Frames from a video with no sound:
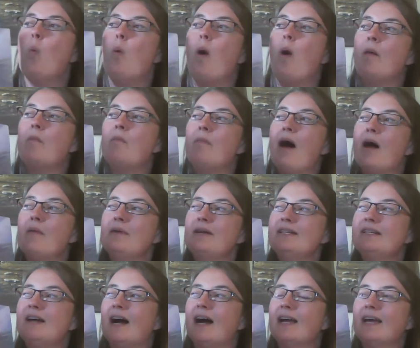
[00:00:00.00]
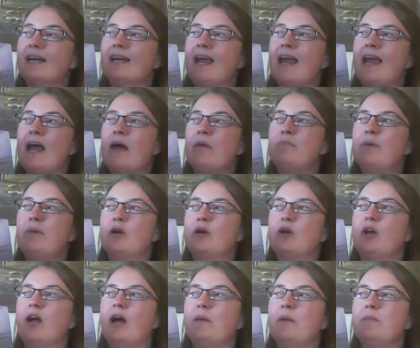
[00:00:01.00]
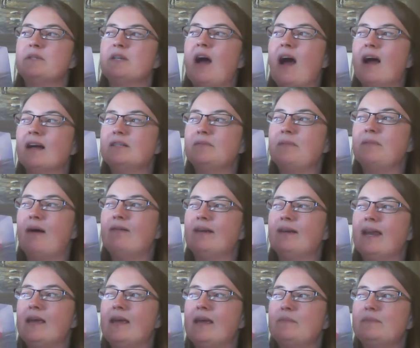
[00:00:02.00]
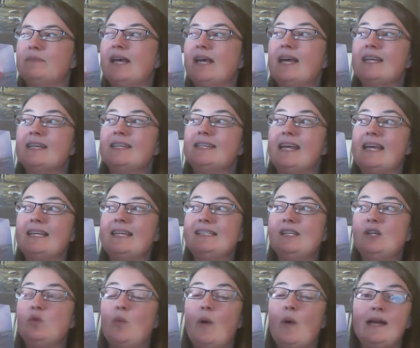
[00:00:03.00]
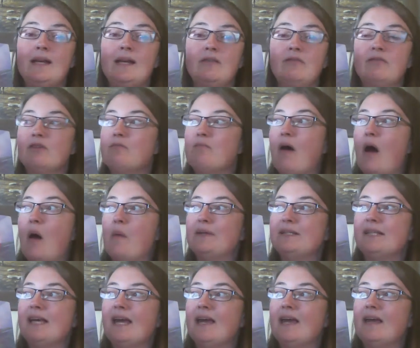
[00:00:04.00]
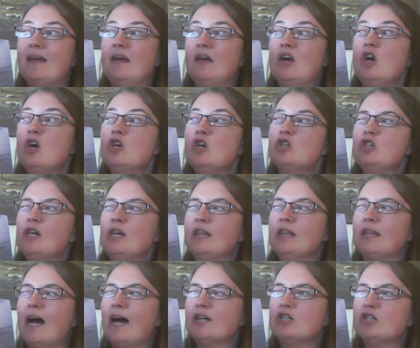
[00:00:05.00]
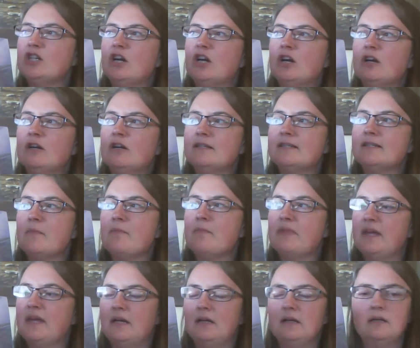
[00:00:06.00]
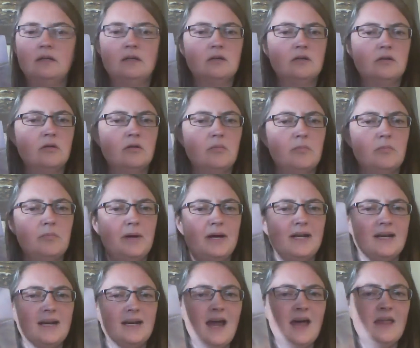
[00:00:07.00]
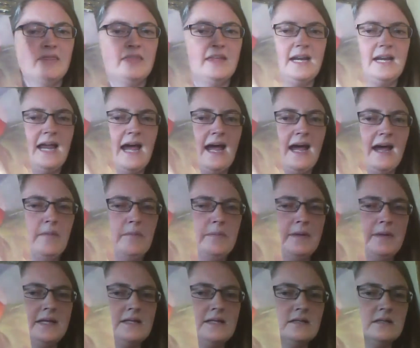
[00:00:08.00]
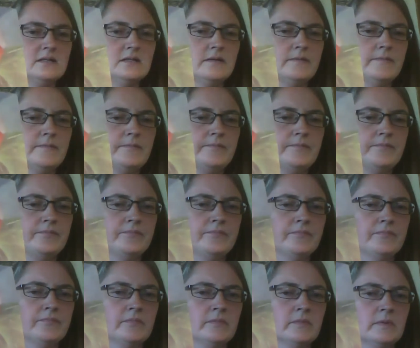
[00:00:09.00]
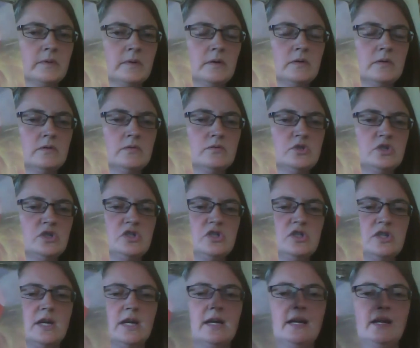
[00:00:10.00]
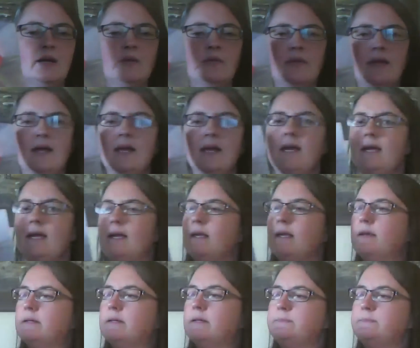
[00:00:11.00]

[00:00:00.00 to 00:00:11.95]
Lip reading: While Mama Duck and Aunt Buttercup talked about names, Daisy waited for Mama's egg. She thought she heard something, but nothing happened. Oh, she's checking out that egg.